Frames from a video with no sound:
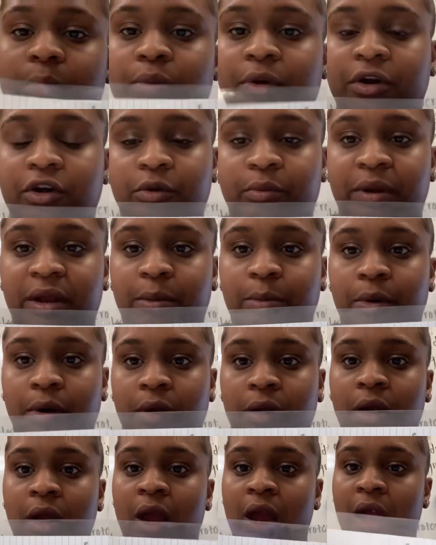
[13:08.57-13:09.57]
printer
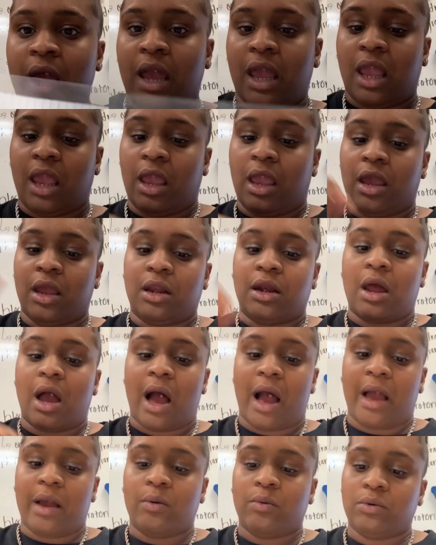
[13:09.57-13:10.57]
paper and
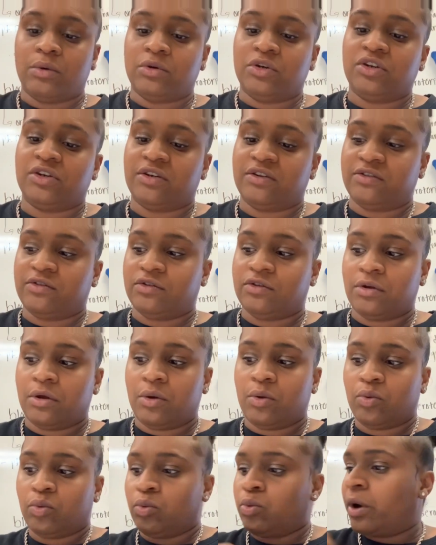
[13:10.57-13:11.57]
I will just
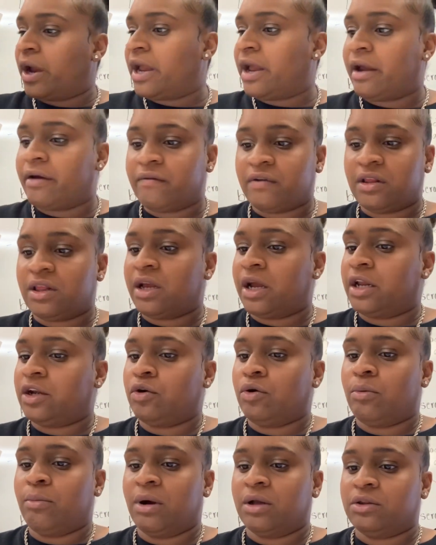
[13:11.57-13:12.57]
write everything I
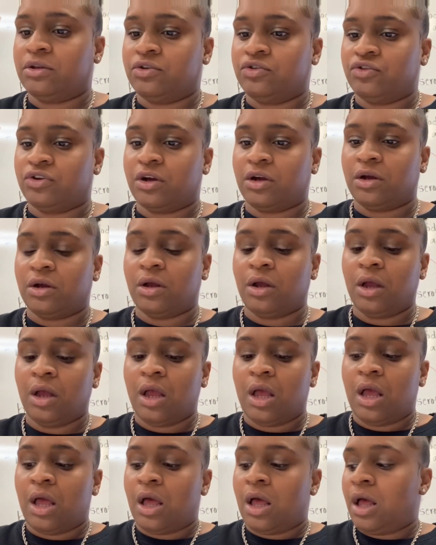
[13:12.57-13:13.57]
know about the drug
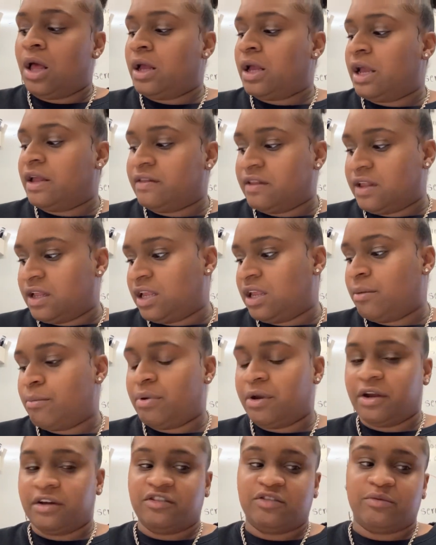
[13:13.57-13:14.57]
and then compare it to